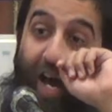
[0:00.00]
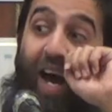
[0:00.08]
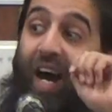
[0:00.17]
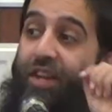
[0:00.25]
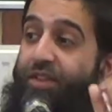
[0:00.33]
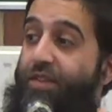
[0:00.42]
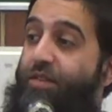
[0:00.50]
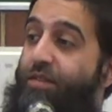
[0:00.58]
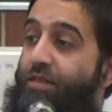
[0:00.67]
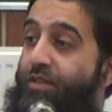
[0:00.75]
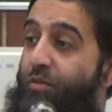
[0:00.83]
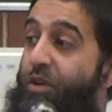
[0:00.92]
Al-Ahad,
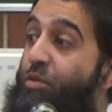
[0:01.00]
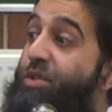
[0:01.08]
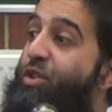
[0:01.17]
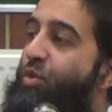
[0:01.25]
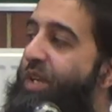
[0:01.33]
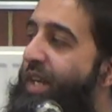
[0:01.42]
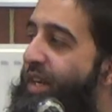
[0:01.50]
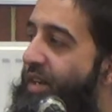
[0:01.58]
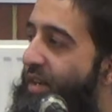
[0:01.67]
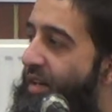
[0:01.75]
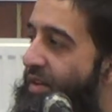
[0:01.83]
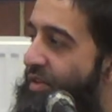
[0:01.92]
the one who is unique,